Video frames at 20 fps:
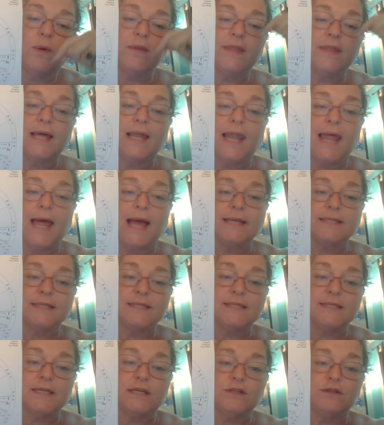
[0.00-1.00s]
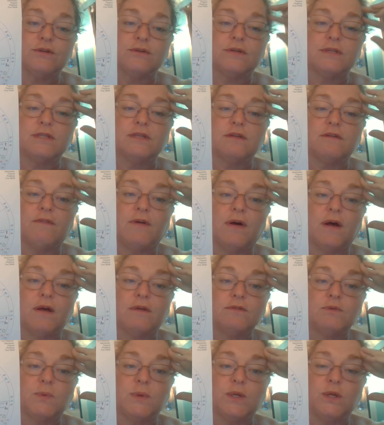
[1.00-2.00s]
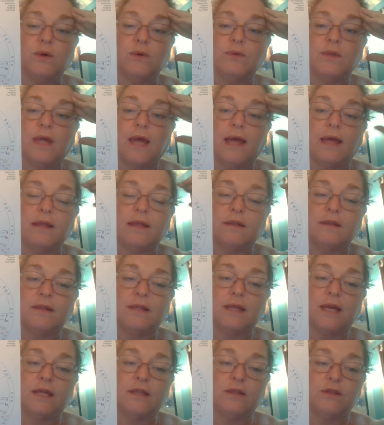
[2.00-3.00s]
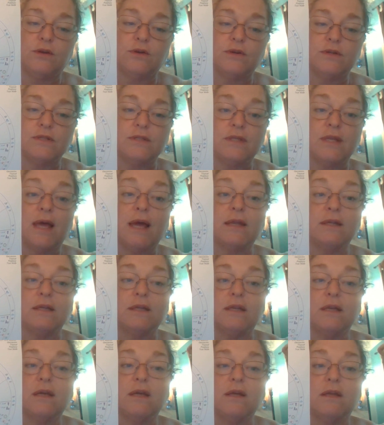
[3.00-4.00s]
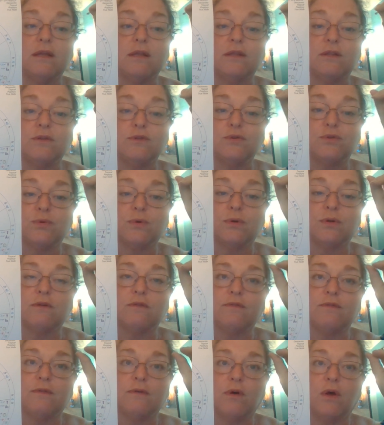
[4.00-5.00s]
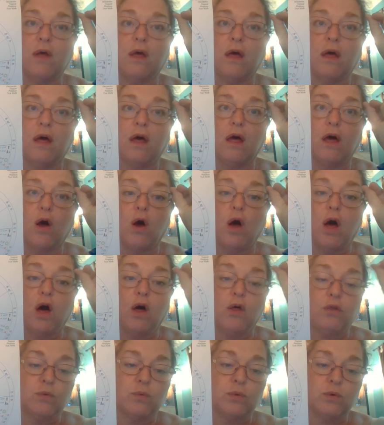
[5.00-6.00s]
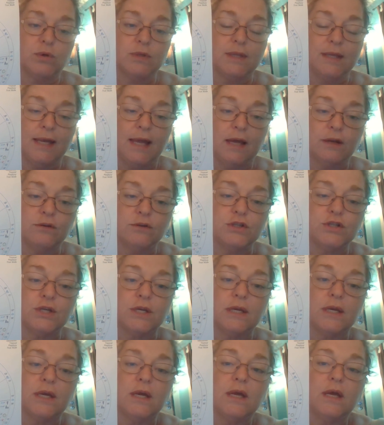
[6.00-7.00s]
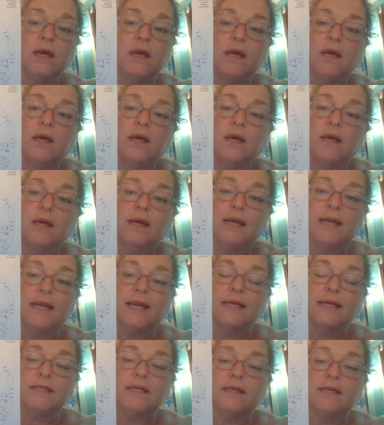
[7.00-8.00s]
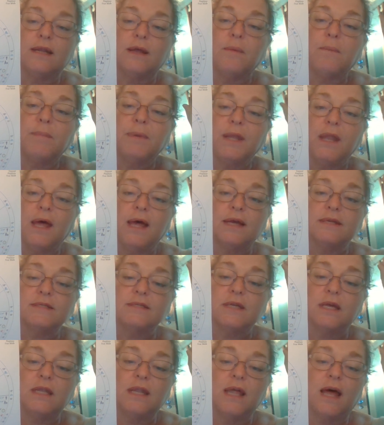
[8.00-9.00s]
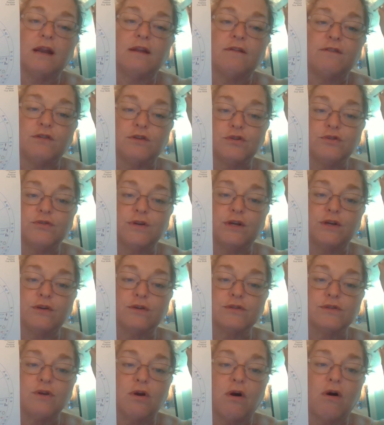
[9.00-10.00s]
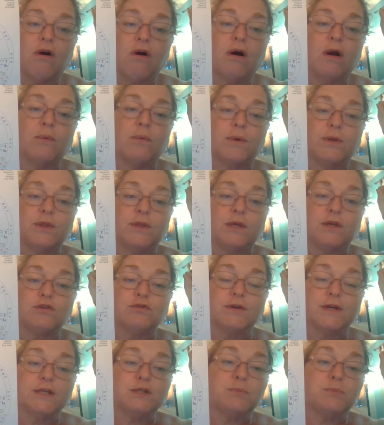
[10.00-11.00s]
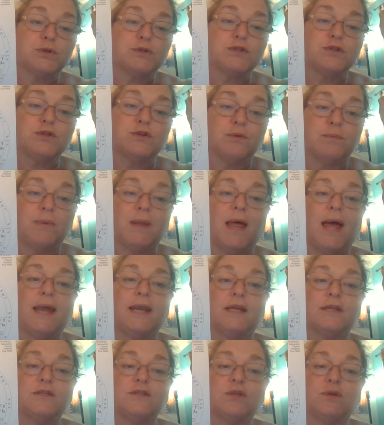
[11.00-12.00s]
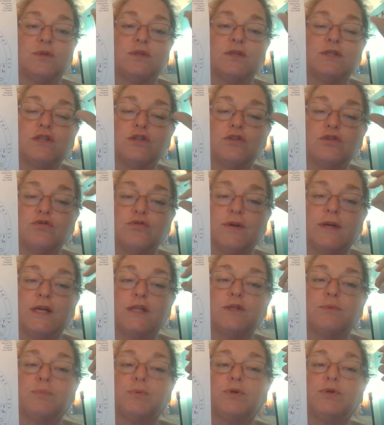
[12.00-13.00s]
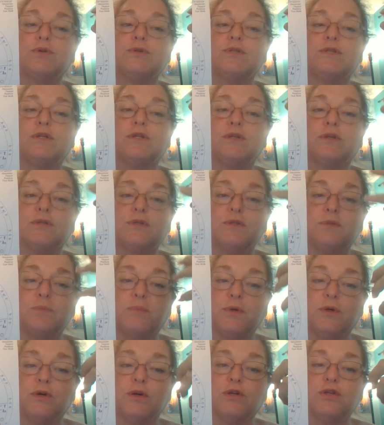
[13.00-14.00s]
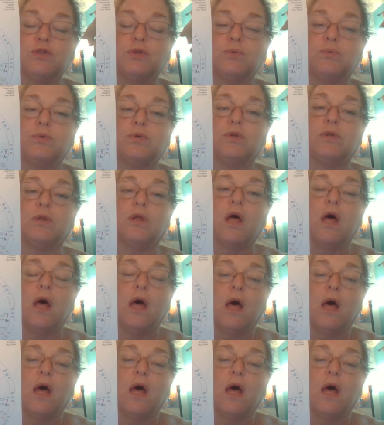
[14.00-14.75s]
when the galactic center is involved, we know that that there's that sort of otherworldly energy connected. Plus, a lot of her triggers are with the transpersonal planet. So, this is transpersonal, spiritual,